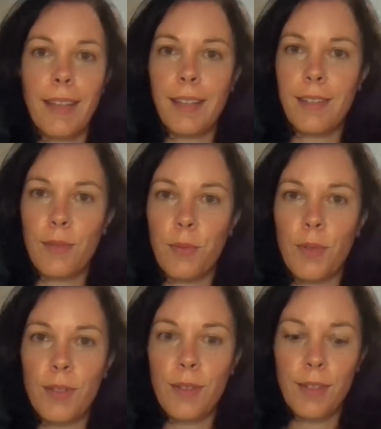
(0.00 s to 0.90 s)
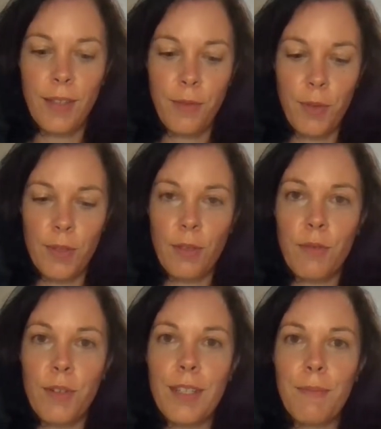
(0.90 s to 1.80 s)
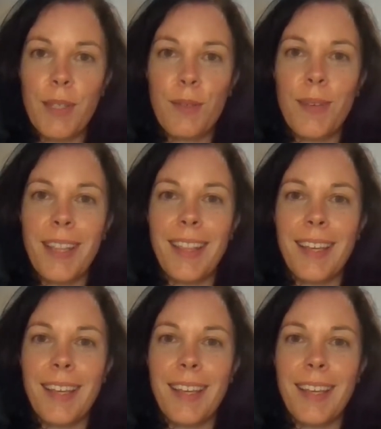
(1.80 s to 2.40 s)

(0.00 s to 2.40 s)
And what's the route in between